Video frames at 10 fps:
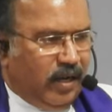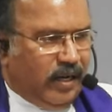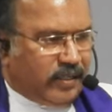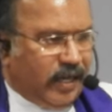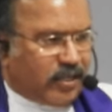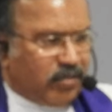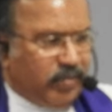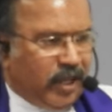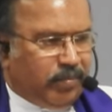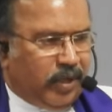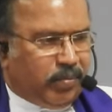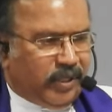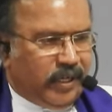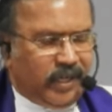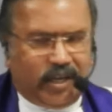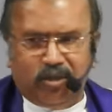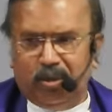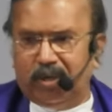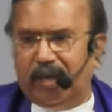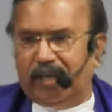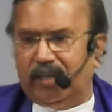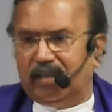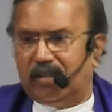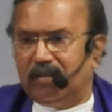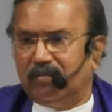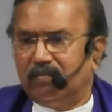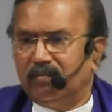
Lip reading: And that many people in India don't like it.